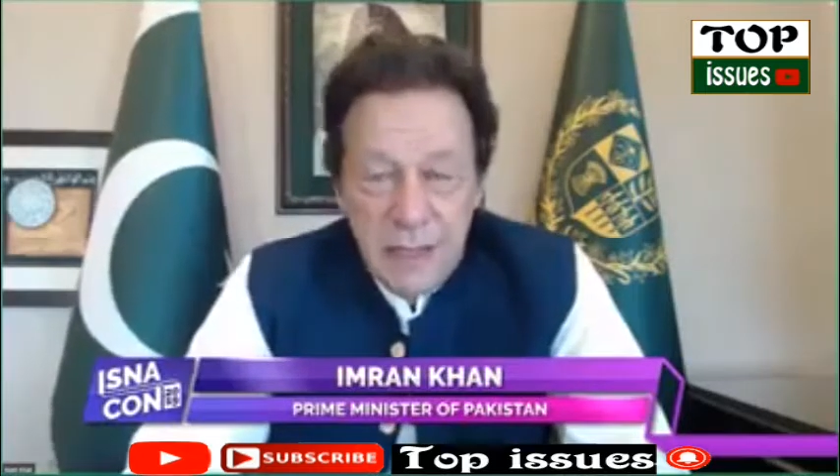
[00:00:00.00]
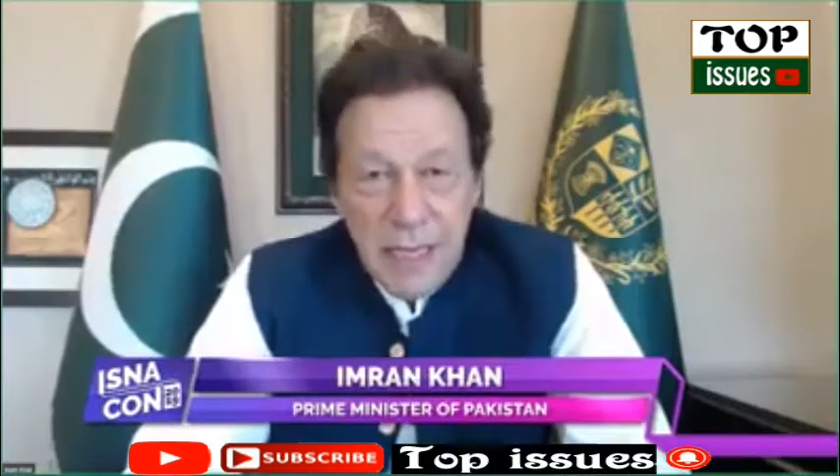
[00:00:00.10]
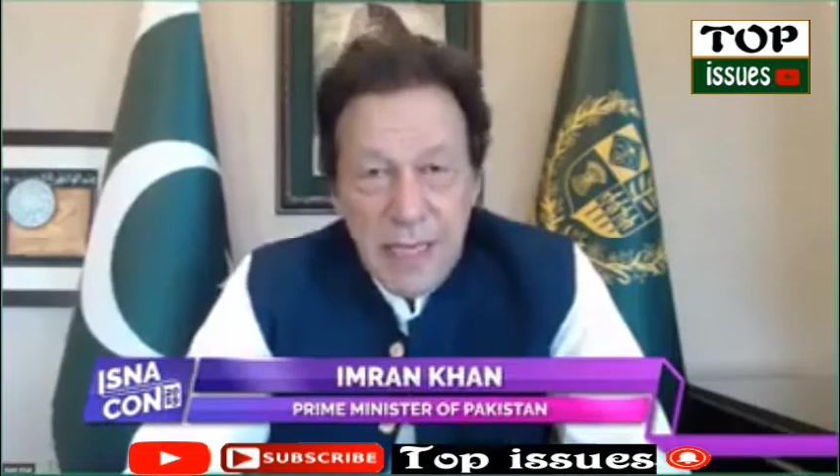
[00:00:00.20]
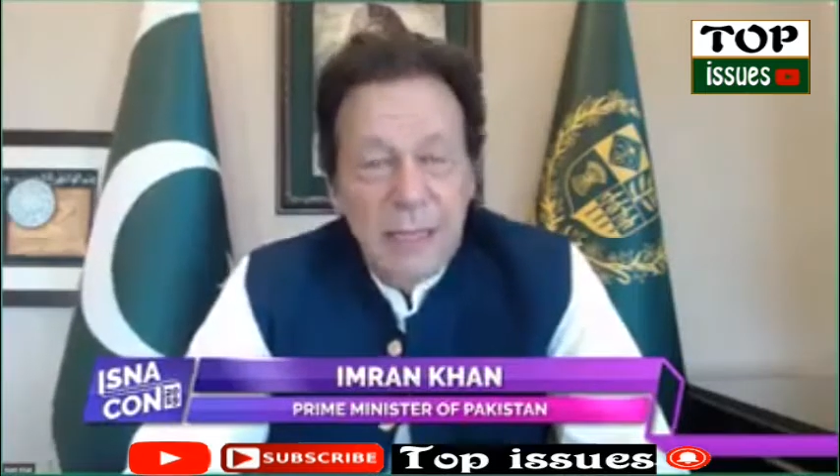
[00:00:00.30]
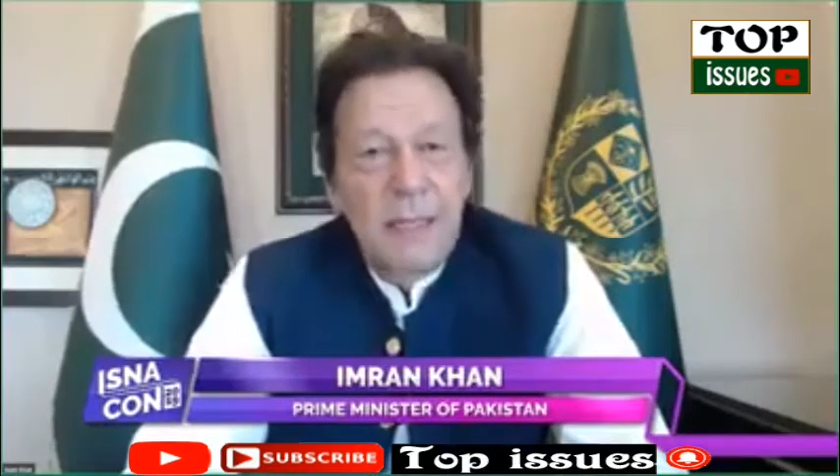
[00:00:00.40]

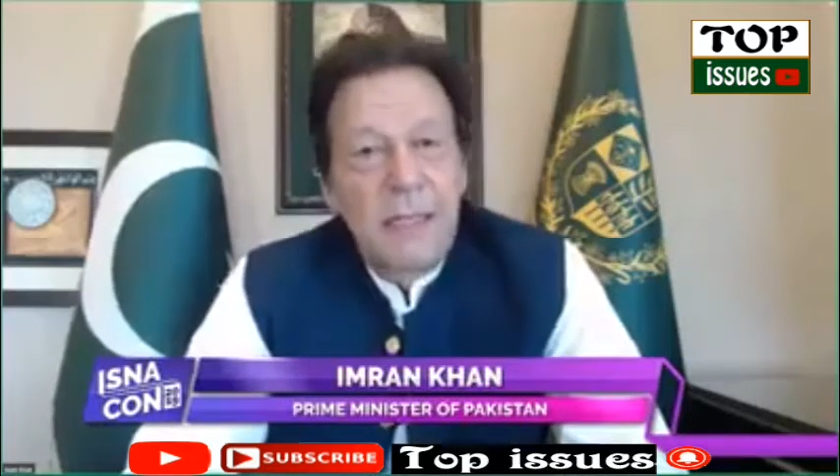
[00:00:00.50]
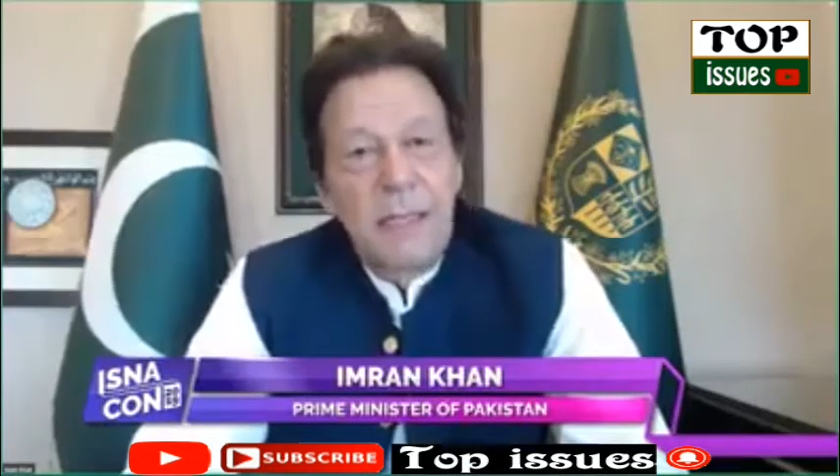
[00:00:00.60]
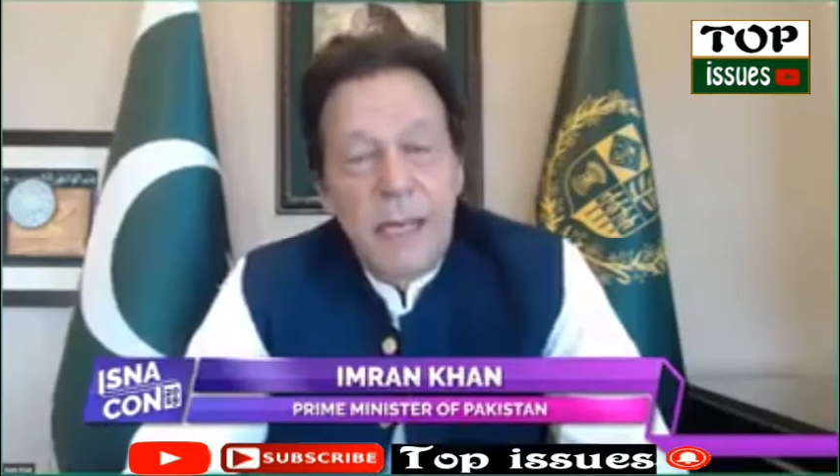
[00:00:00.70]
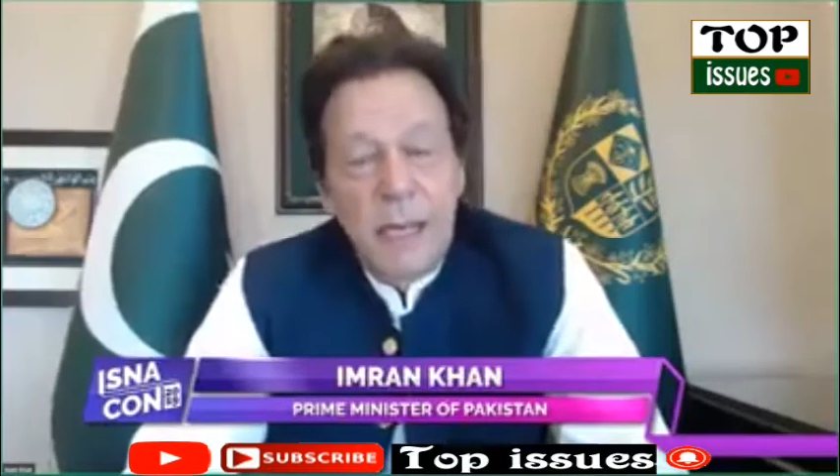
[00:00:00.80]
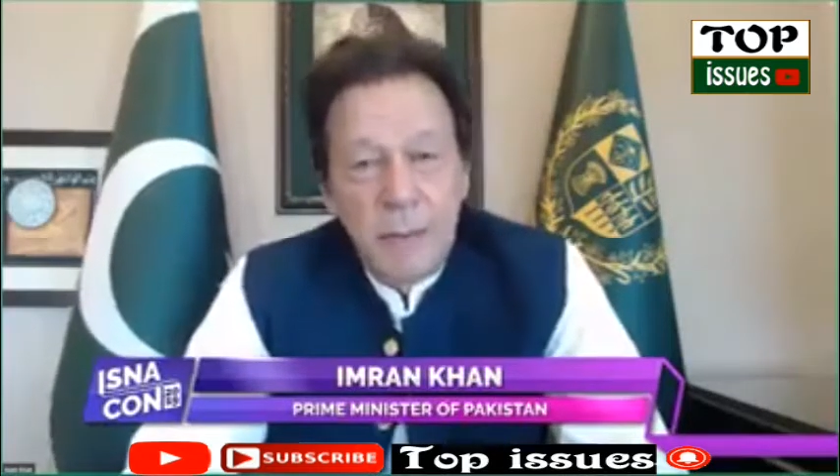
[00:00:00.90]
thank the
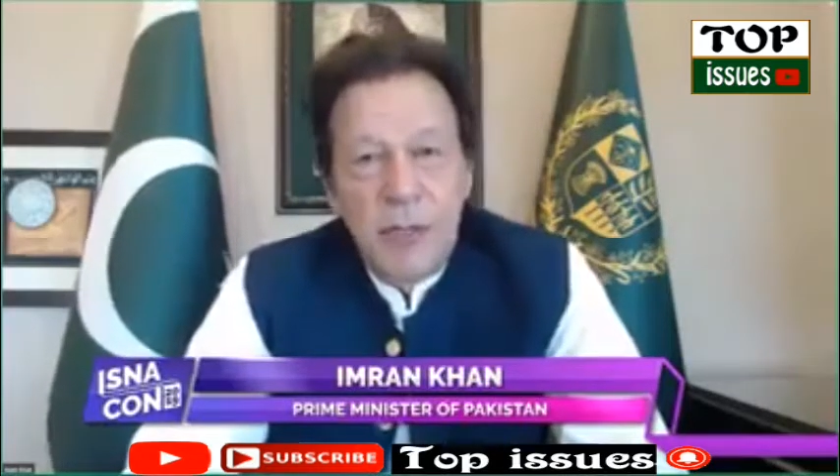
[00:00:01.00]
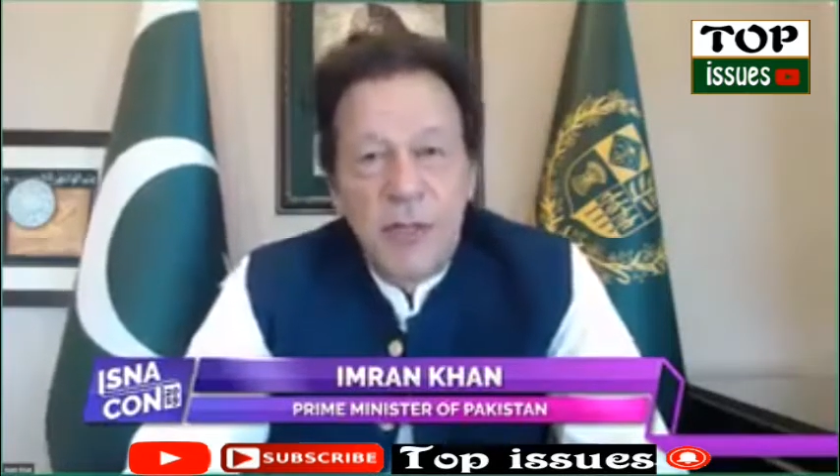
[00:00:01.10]
Islamic